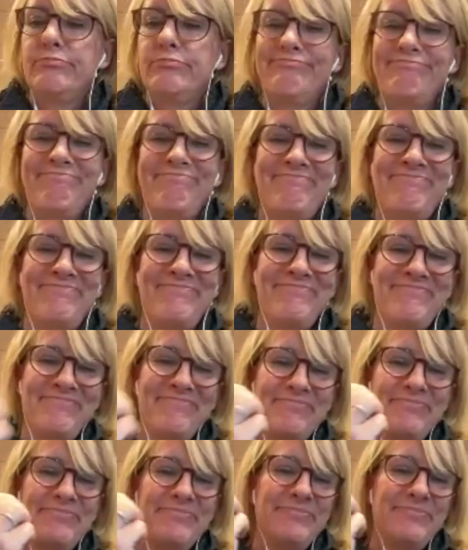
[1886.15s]
So,
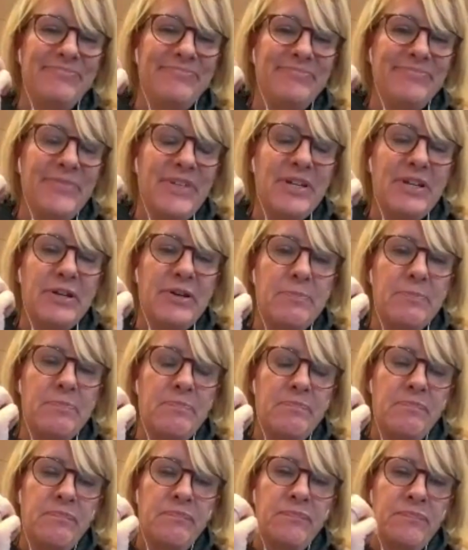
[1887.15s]
and you
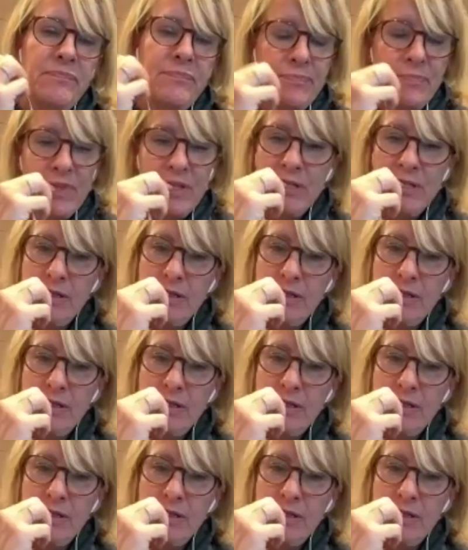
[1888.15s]
get people